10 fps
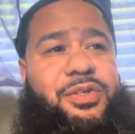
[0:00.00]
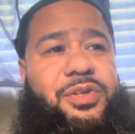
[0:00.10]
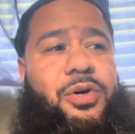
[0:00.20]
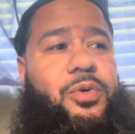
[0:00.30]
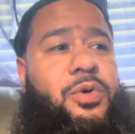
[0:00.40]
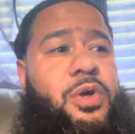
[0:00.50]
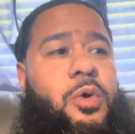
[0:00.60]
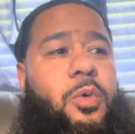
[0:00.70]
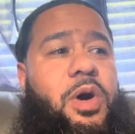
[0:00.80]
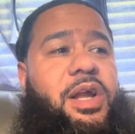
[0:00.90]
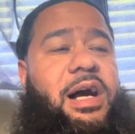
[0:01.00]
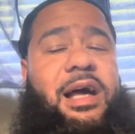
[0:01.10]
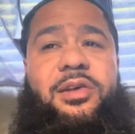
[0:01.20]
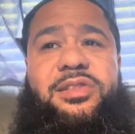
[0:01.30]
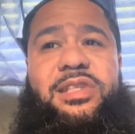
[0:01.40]
You know, one guy
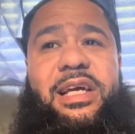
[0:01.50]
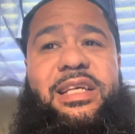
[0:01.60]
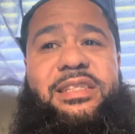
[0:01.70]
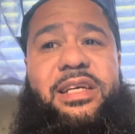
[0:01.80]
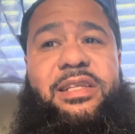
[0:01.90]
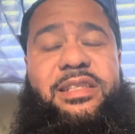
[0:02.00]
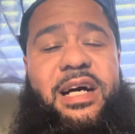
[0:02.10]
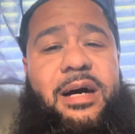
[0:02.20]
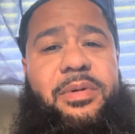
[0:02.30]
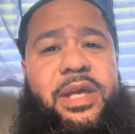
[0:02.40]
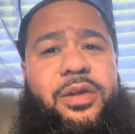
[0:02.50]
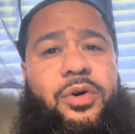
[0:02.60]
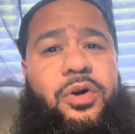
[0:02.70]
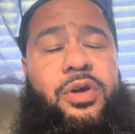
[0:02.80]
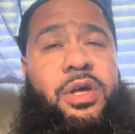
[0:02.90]
looks like he's here to dominate
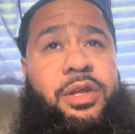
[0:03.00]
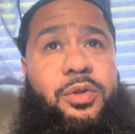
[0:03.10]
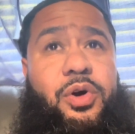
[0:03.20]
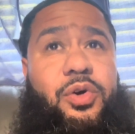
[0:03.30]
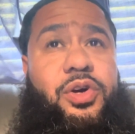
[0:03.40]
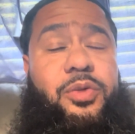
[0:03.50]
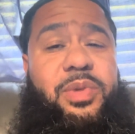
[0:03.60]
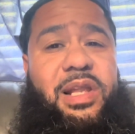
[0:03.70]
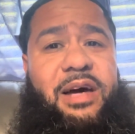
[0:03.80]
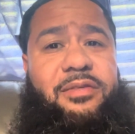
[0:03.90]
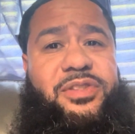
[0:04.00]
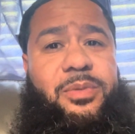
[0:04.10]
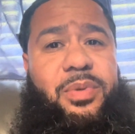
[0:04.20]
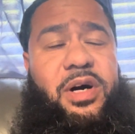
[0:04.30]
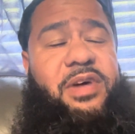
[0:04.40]
or, you know, could be levels
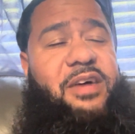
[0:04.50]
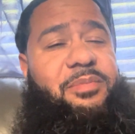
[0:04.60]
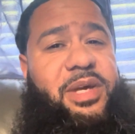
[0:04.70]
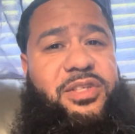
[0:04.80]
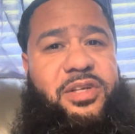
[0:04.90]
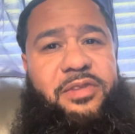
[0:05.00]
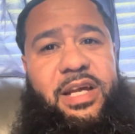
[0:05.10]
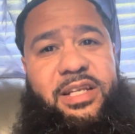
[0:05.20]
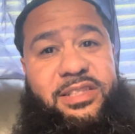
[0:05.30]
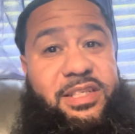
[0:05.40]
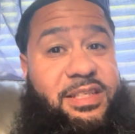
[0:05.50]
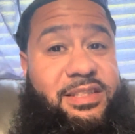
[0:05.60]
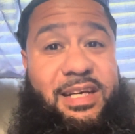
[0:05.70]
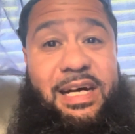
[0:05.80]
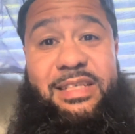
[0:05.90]
above and have major advantages against the
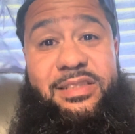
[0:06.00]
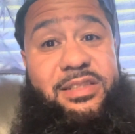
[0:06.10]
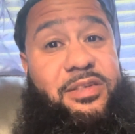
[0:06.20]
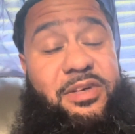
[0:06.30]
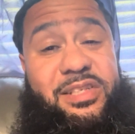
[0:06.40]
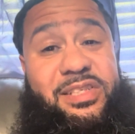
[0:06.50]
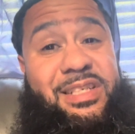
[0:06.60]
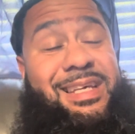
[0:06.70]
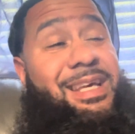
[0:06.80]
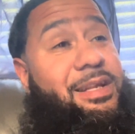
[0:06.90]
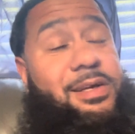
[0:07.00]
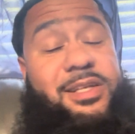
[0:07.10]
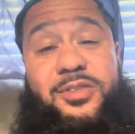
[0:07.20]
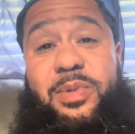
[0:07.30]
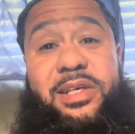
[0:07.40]
guys in this division and
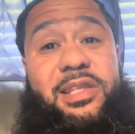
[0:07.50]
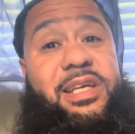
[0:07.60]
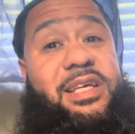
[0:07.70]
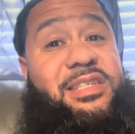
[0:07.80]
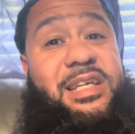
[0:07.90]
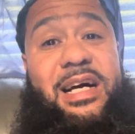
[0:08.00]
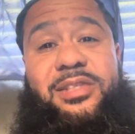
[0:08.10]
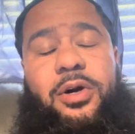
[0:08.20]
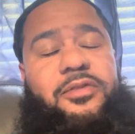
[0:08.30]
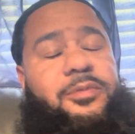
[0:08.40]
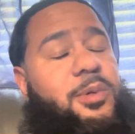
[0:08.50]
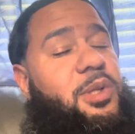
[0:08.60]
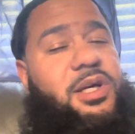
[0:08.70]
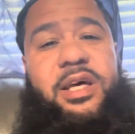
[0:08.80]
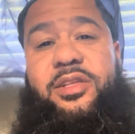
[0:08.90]
unexpectedly gets knocked off and we're
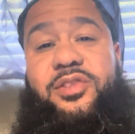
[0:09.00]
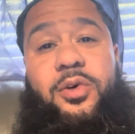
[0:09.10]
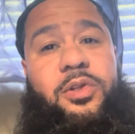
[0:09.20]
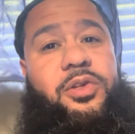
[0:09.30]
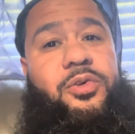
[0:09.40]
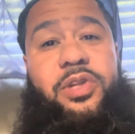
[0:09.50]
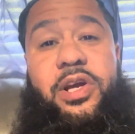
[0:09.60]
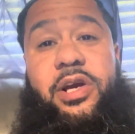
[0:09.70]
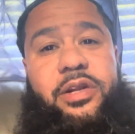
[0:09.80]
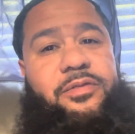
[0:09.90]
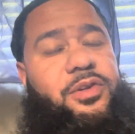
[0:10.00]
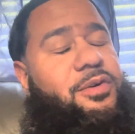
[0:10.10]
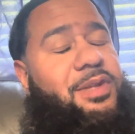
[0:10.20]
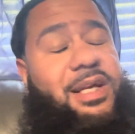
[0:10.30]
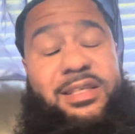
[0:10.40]
looking at a totally new narrative. You know,
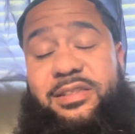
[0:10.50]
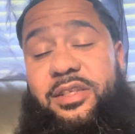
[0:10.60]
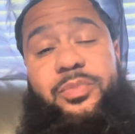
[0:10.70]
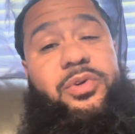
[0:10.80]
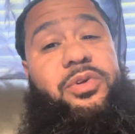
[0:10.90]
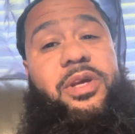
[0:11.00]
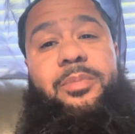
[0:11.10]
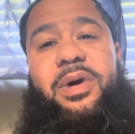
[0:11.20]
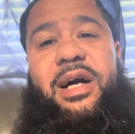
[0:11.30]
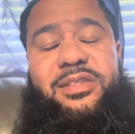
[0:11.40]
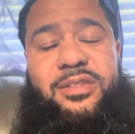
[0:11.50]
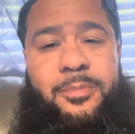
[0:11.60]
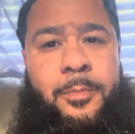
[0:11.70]
like I said, the beauty in boxing.